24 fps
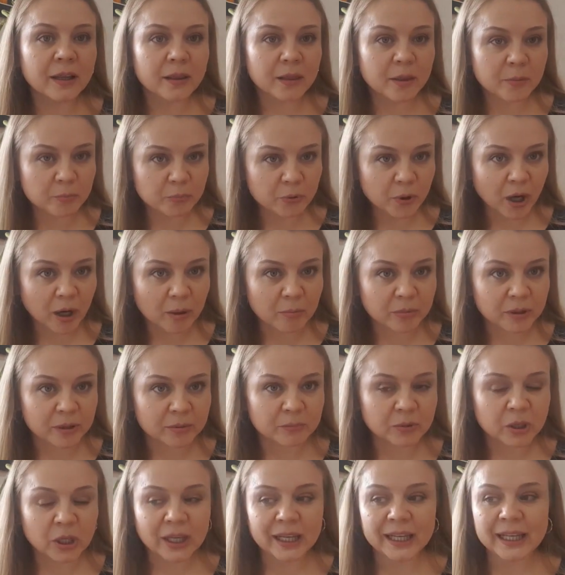the
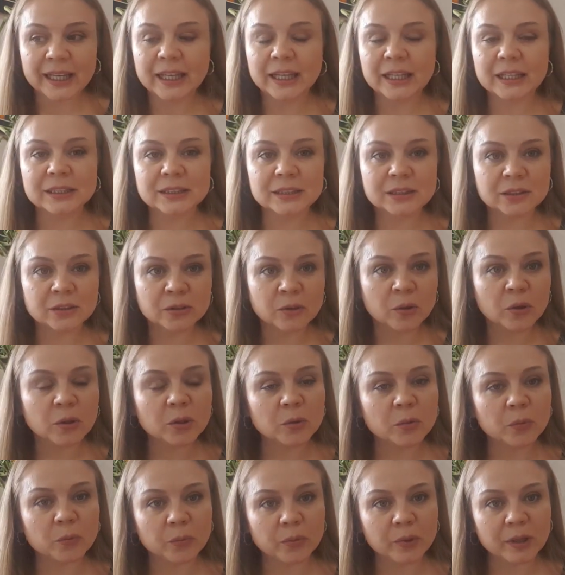problem. He's
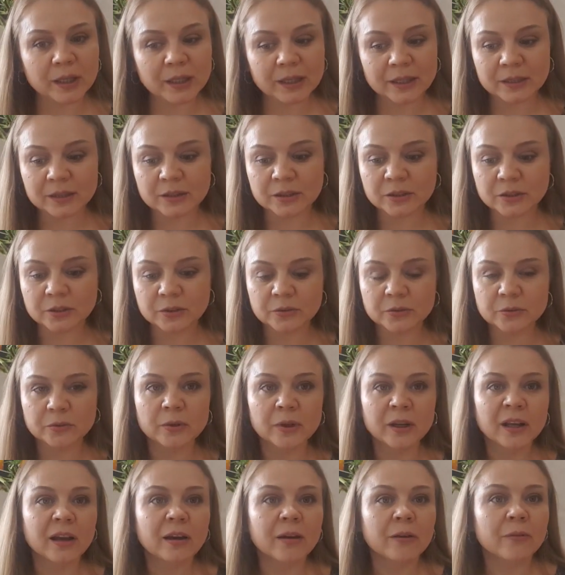not willing
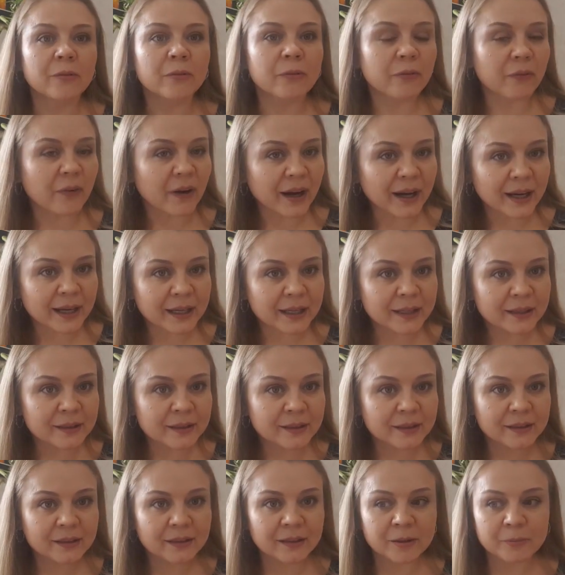to
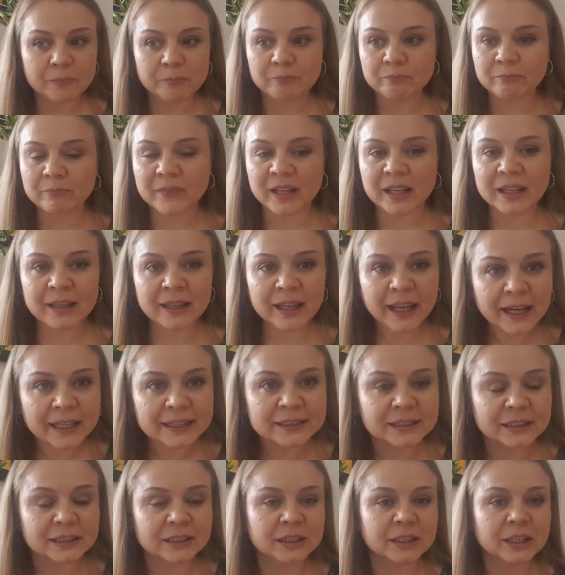find um, an
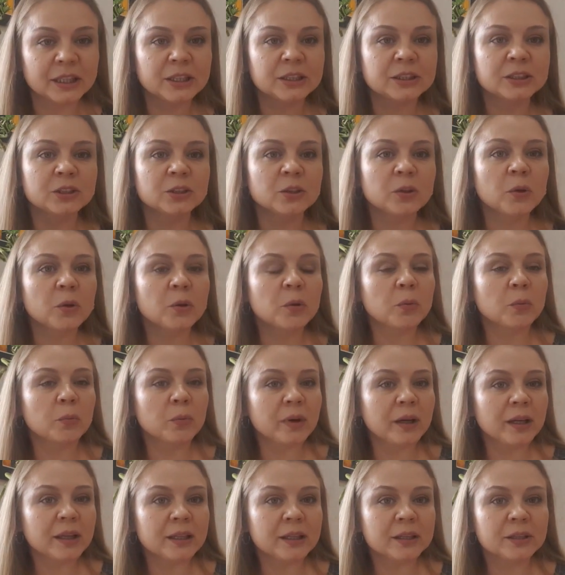exit. He's not
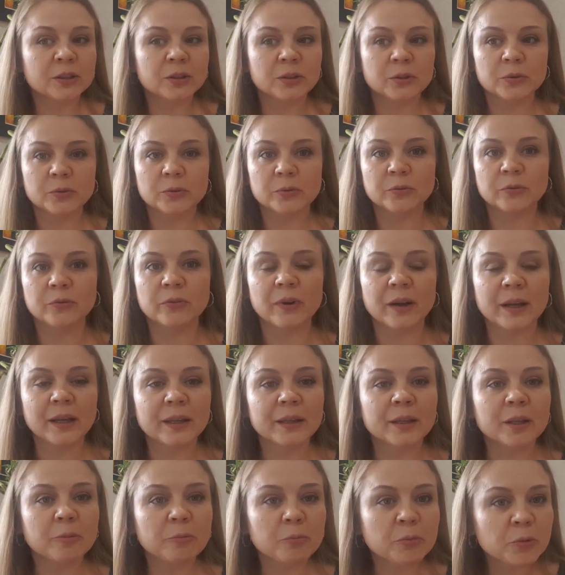willing to
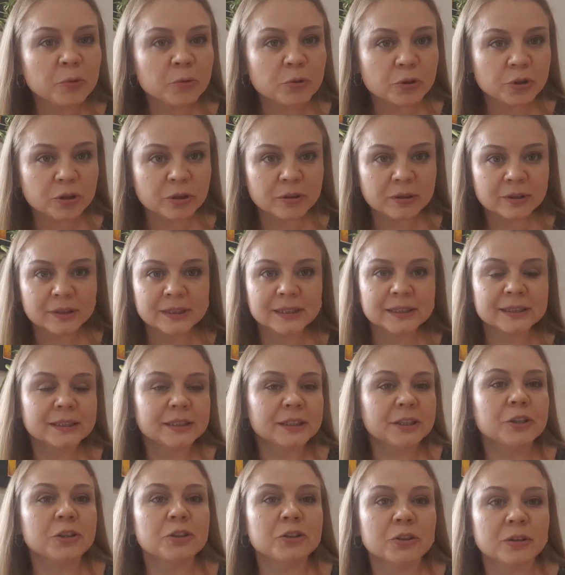find the mutual
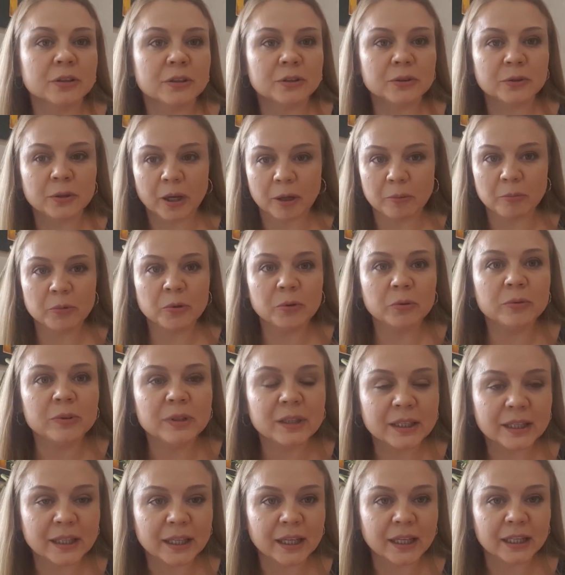decision to
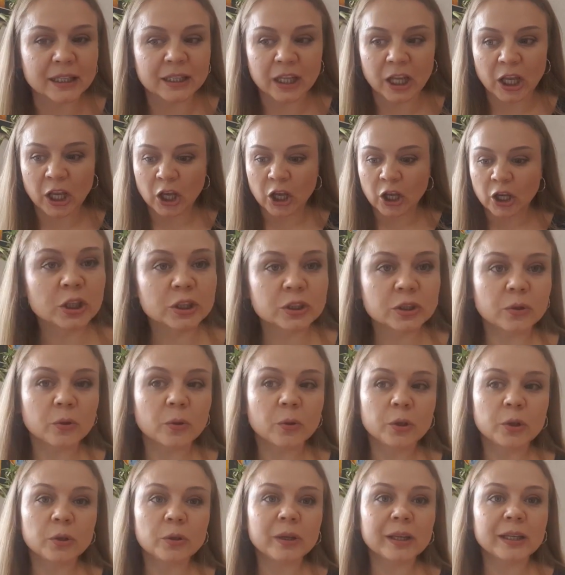communicate.
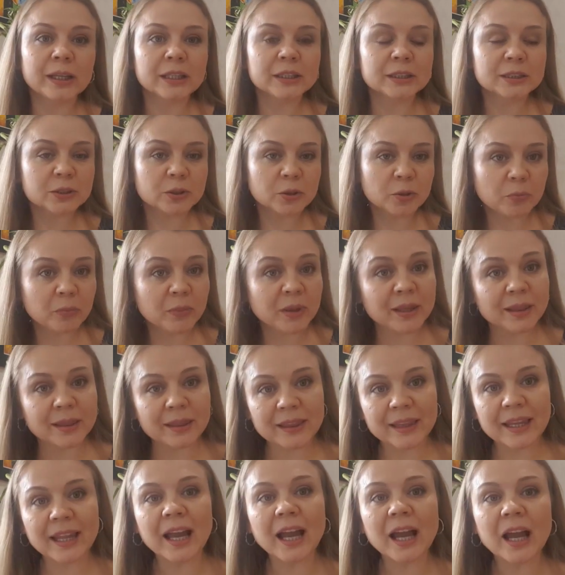So you can assume that
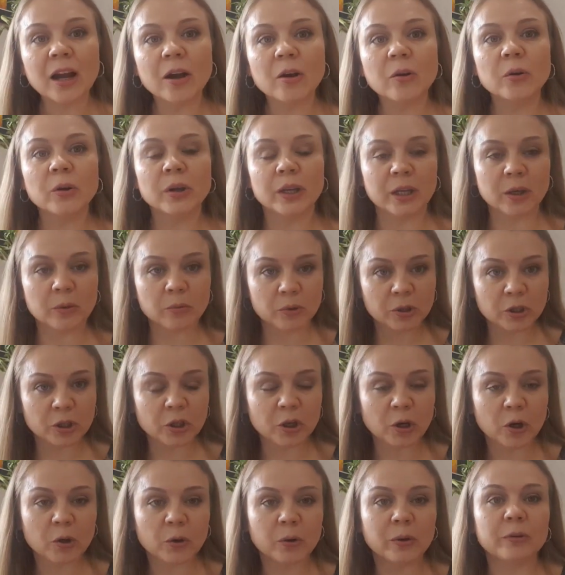now he will
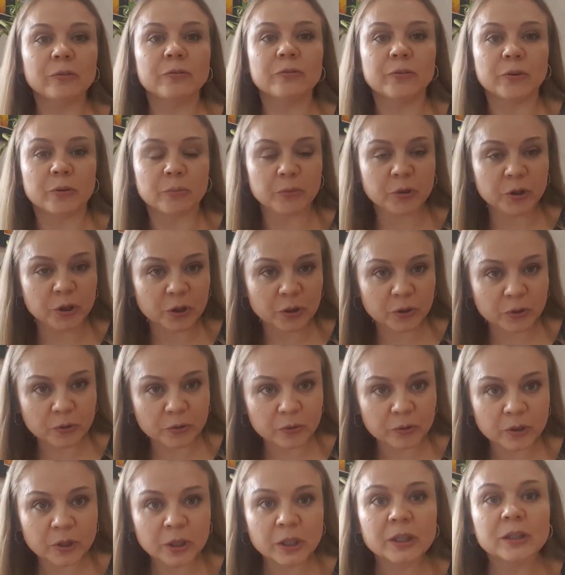go from
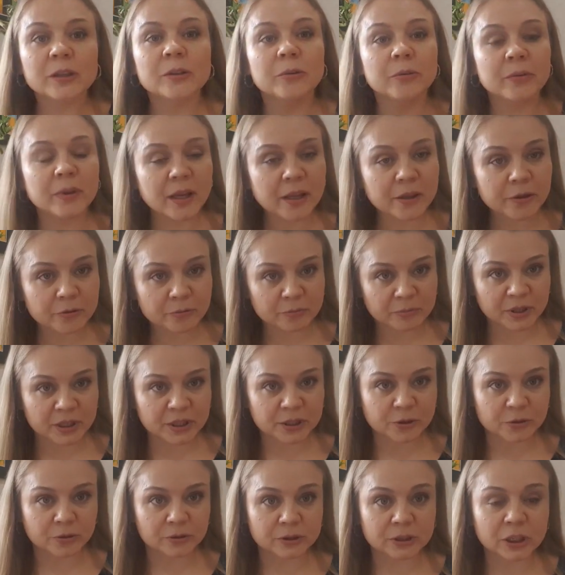you to another
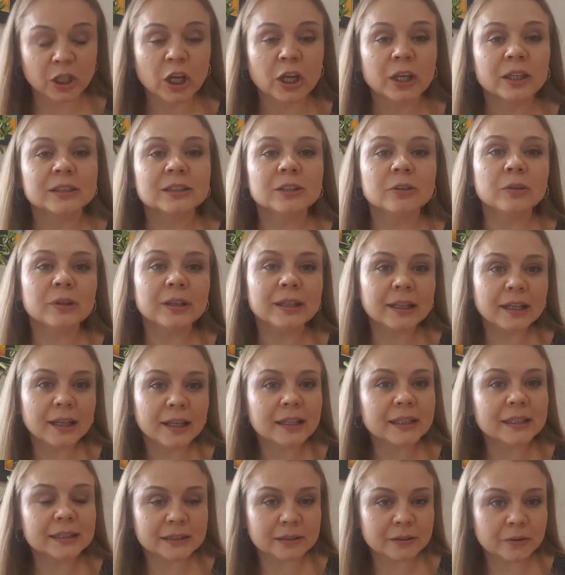mistress. So
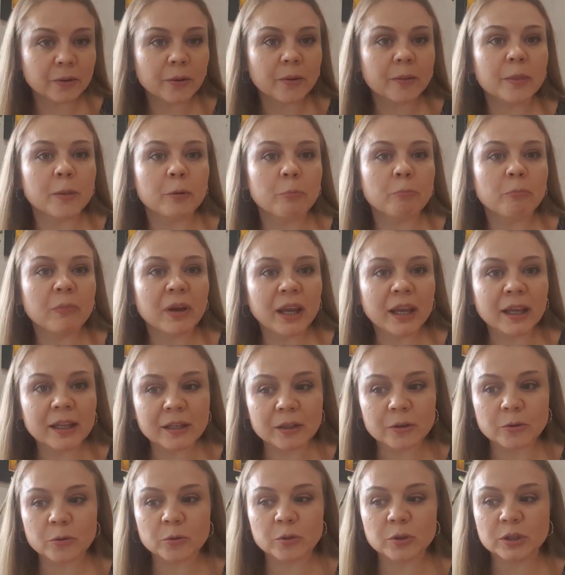he is not the man
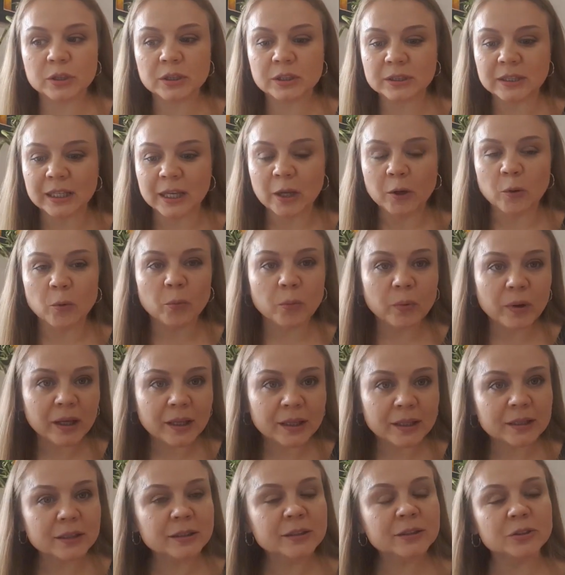who is
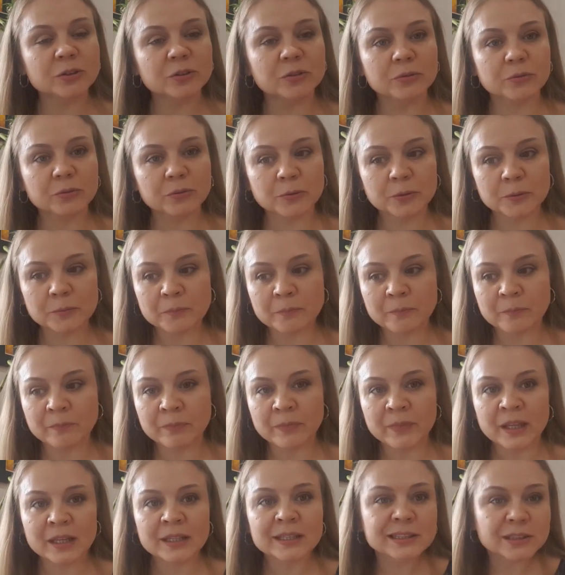willing to
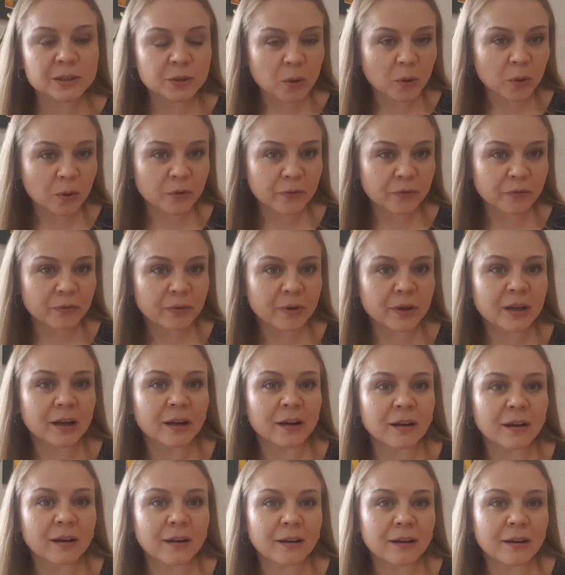solve
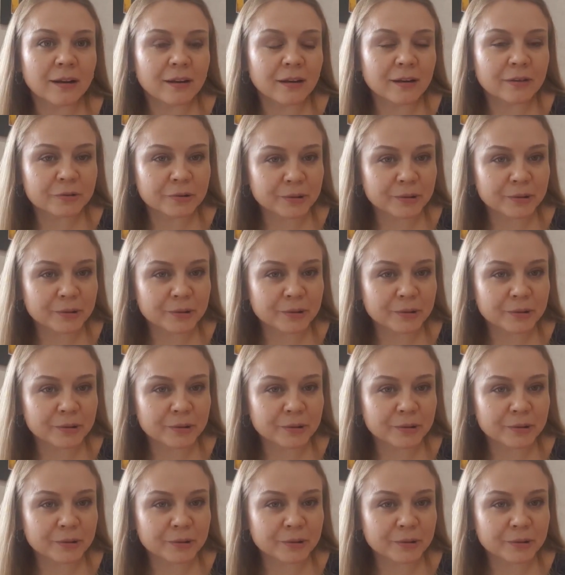uh,